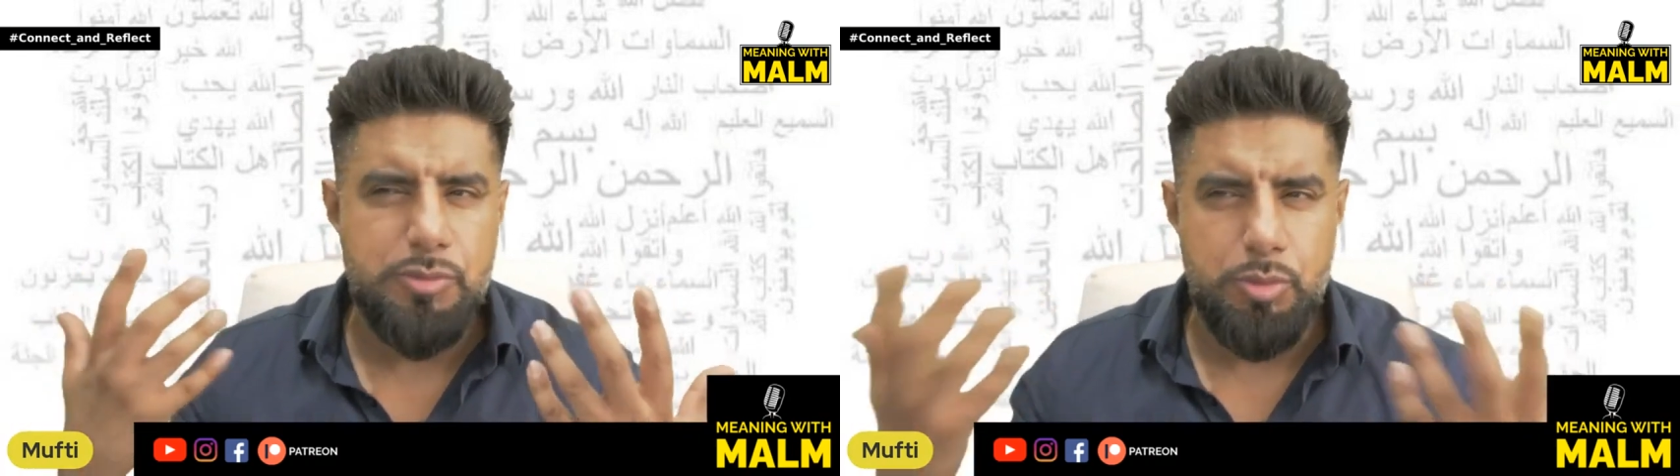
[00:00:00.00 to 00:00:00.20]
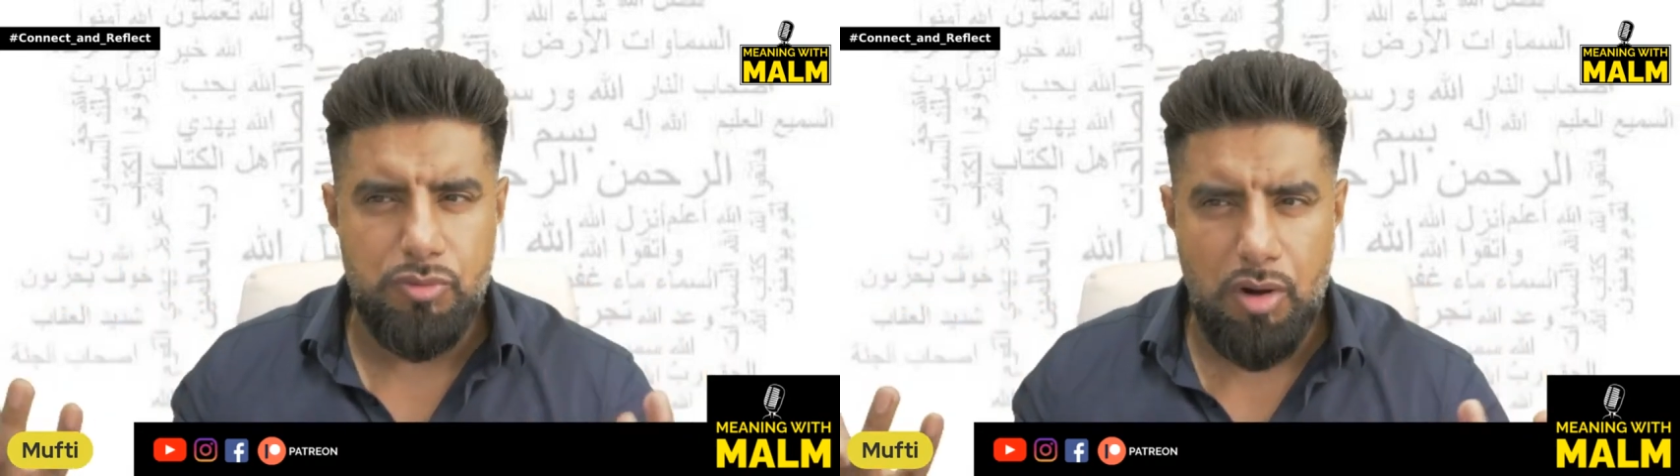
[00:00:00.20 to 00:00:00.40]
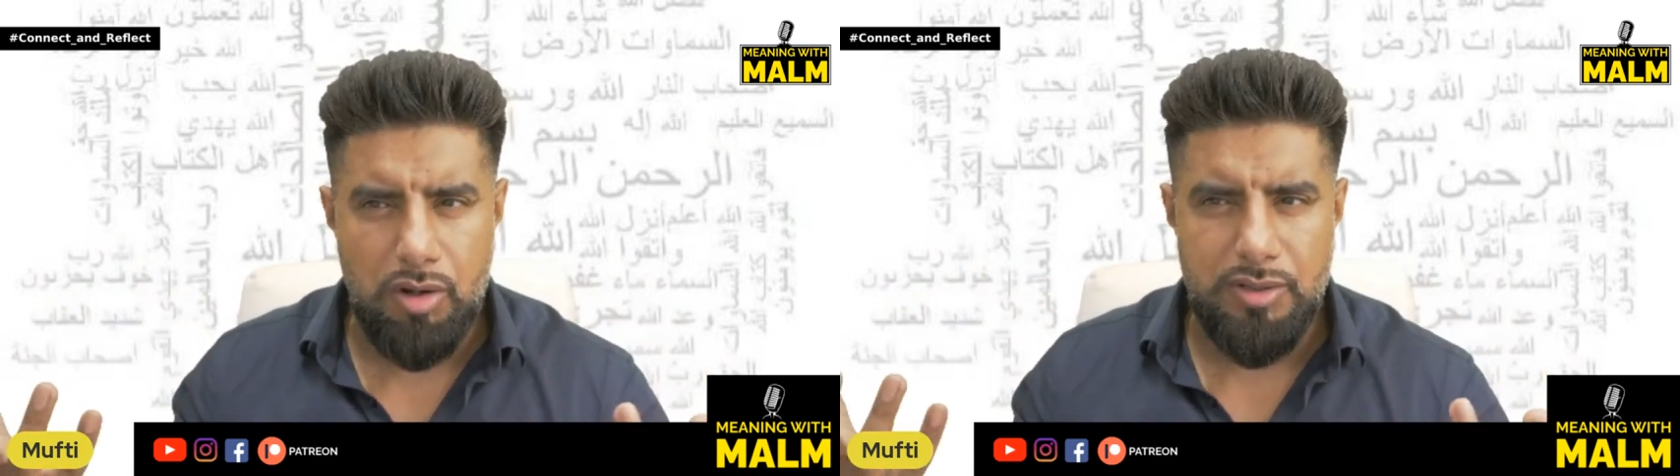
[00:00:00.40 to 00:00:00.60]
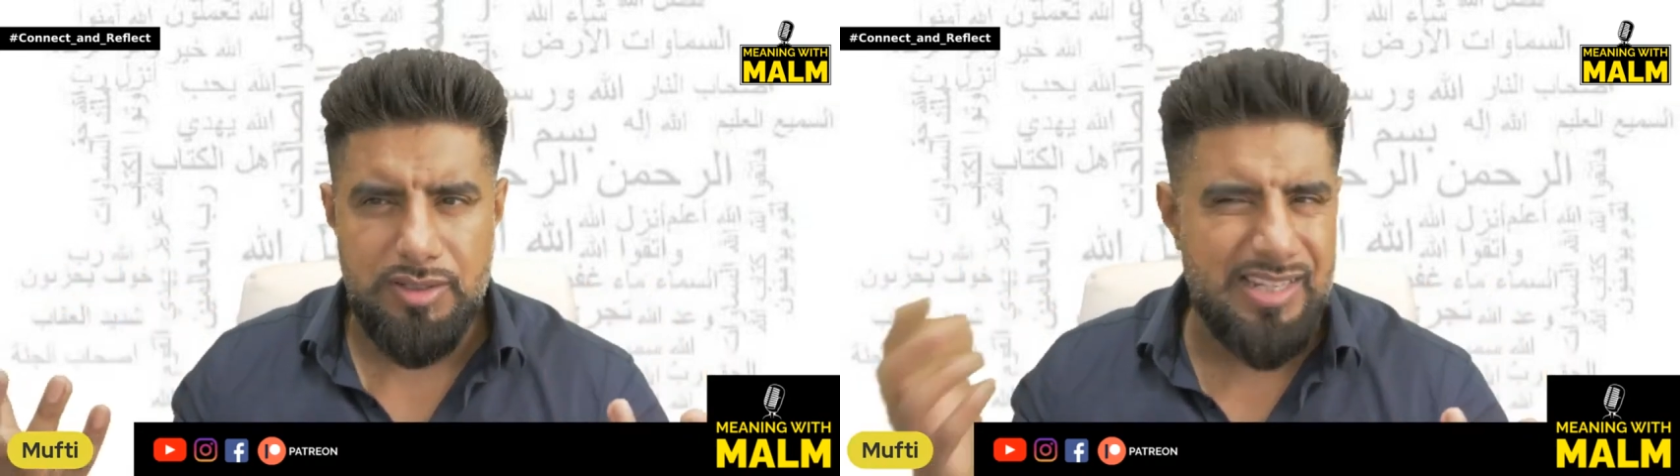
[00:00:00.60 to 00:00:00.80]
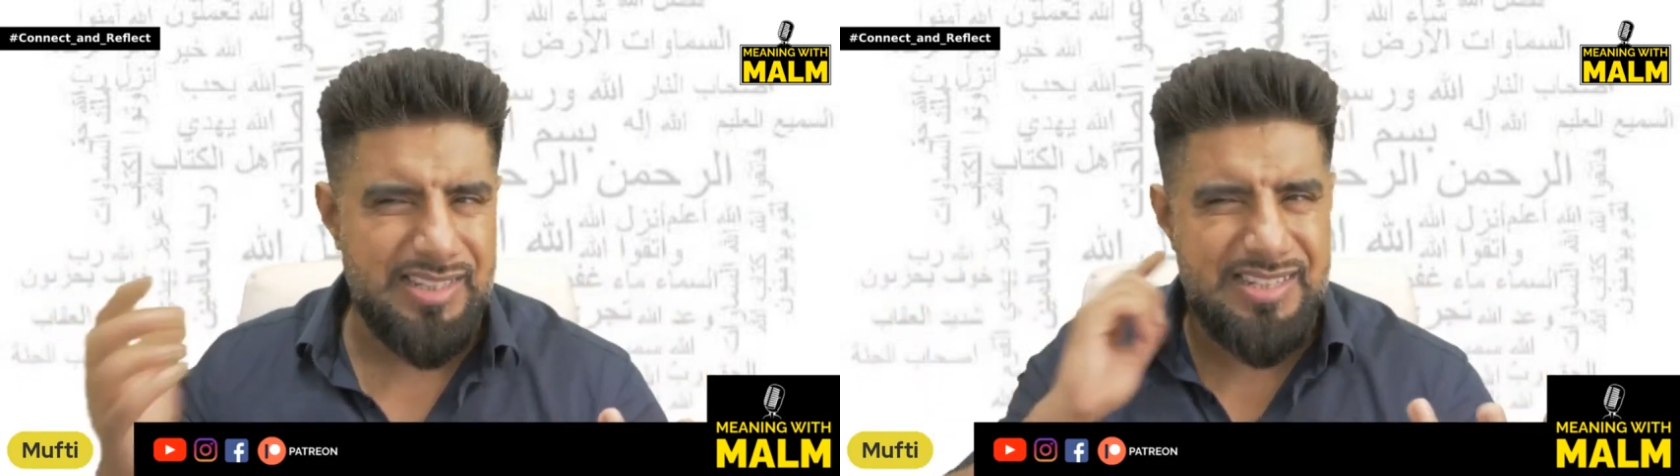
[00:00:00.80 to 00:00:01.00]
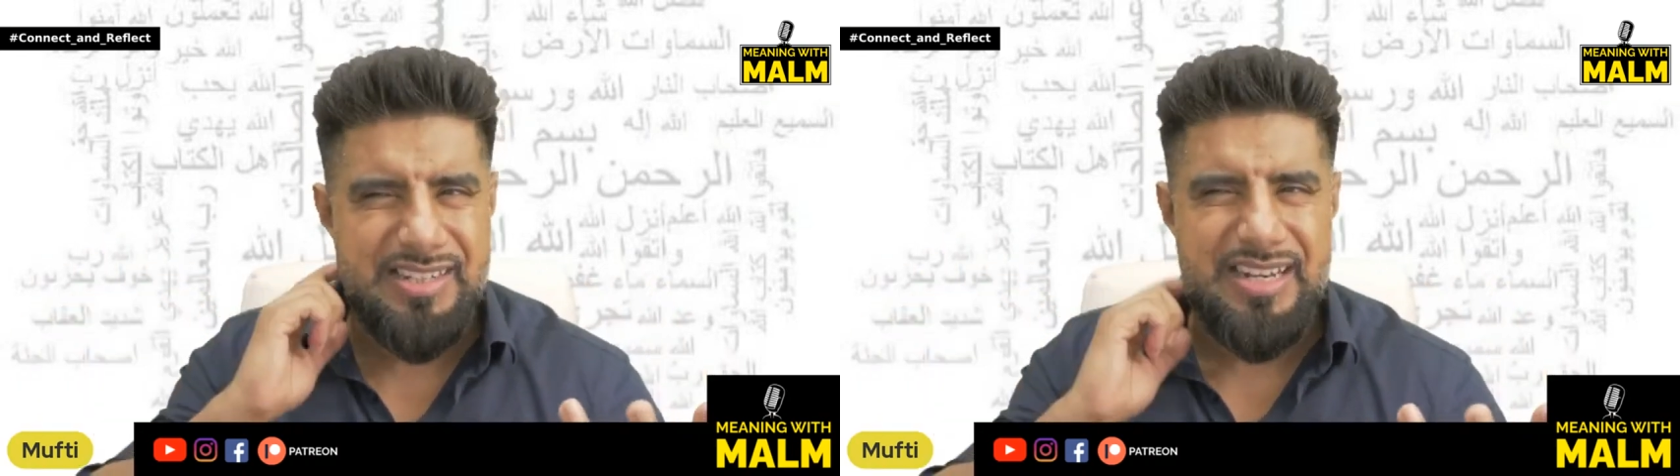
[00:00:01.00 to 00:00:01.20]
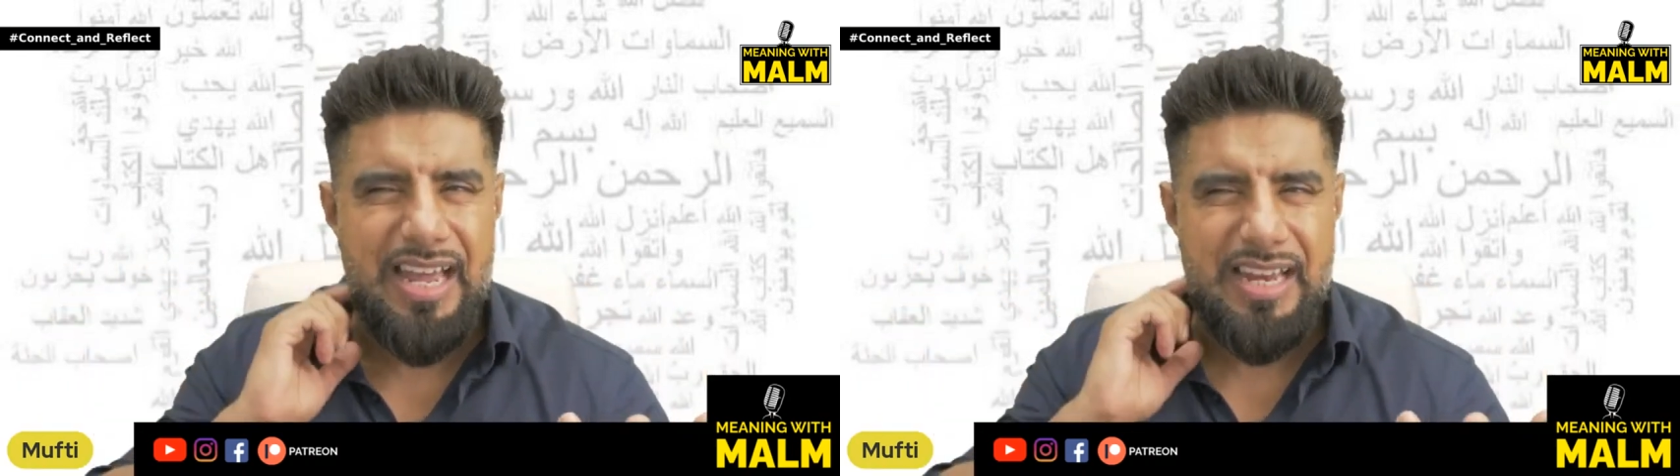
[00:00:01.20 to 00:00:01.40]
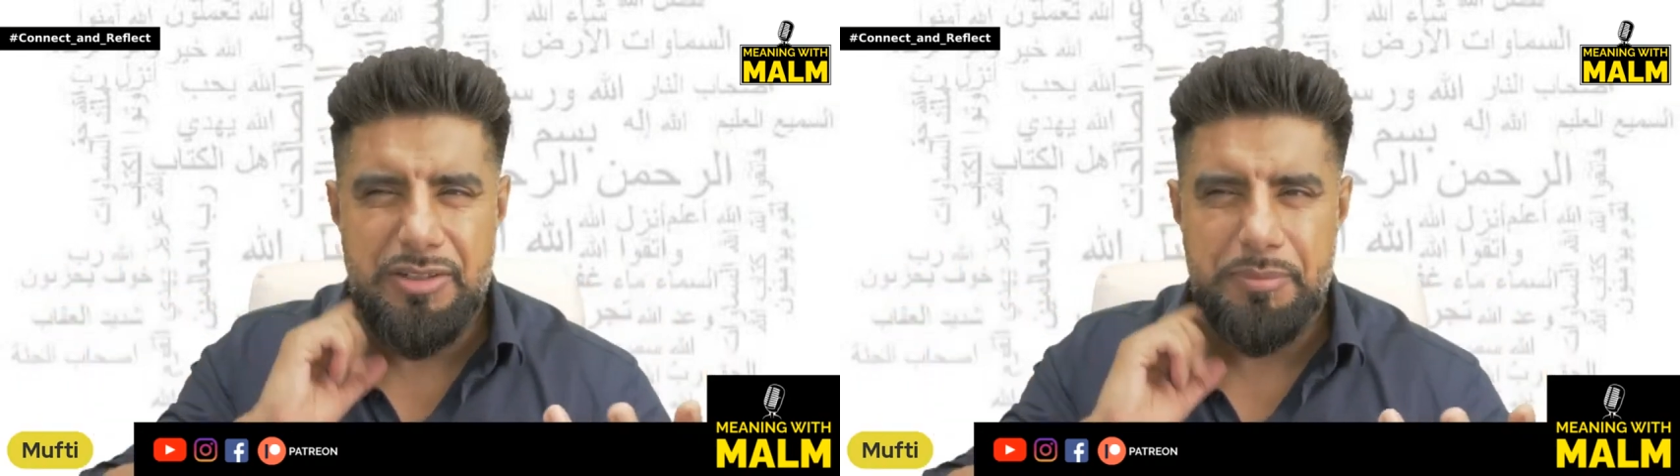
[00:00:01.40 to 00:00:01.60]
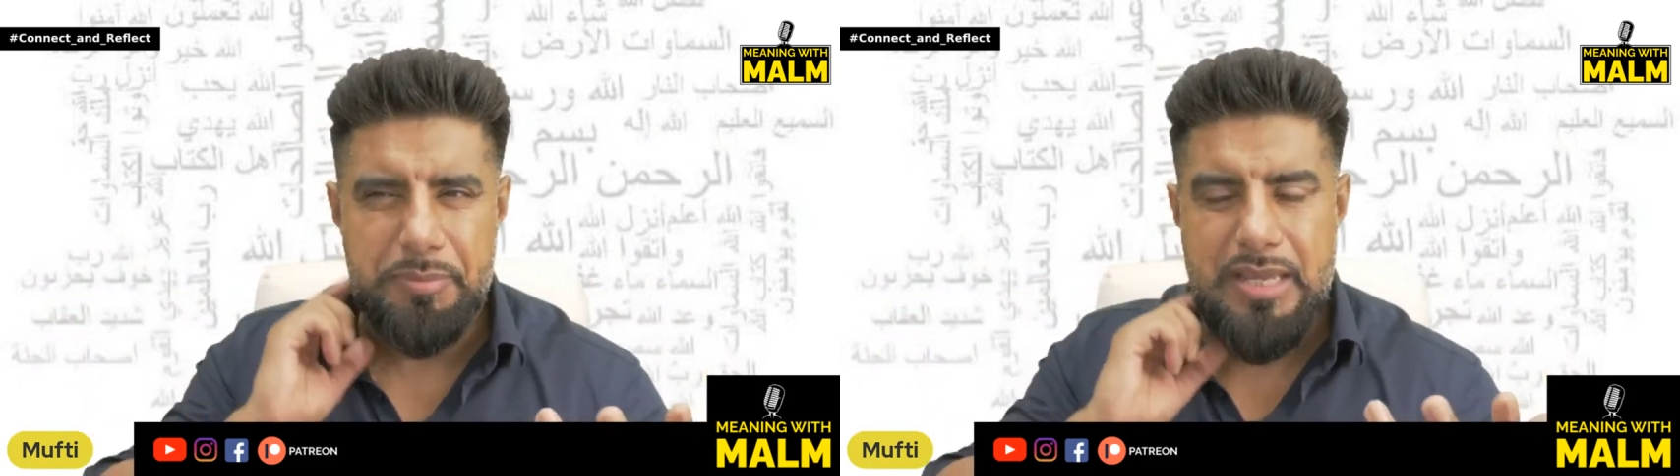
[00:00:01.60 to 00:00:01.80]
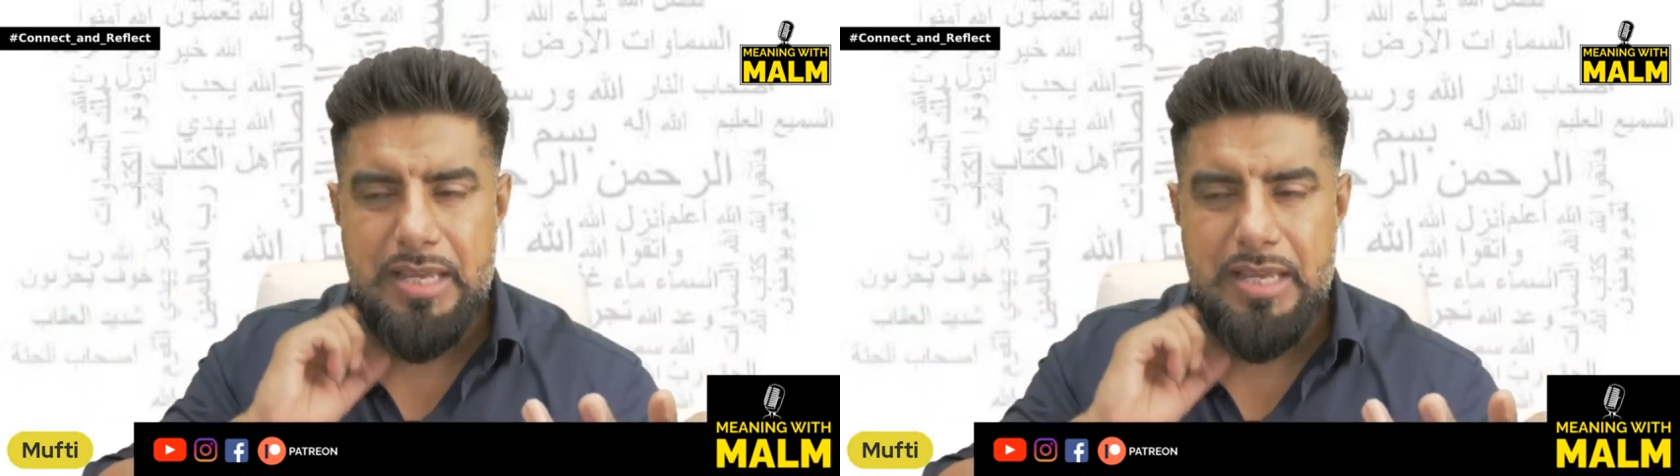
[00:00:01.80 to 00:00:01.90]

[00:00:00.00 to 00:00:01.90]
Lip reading: were wrong, like they didn't add up.